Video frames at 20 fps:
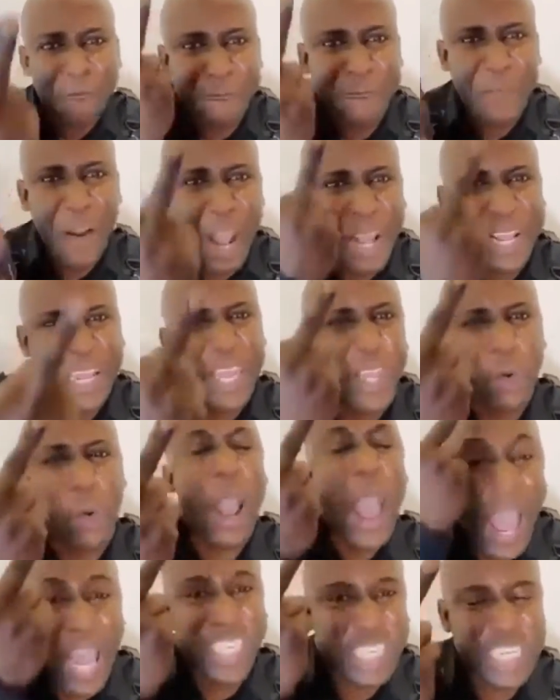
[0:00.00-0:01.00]
Fuck
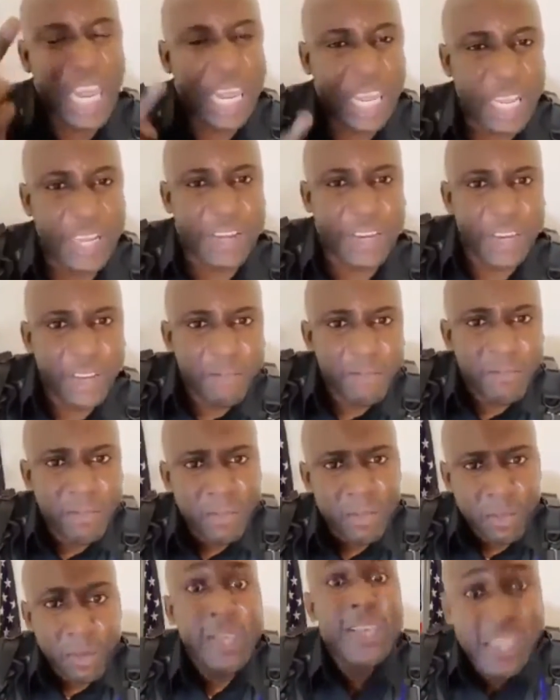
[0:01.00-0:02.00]
you, I say it.
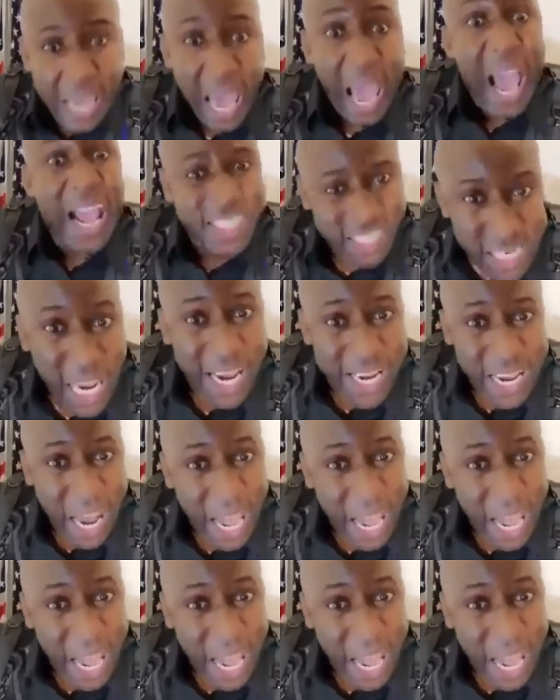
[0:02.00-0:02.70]
Yeah, I say it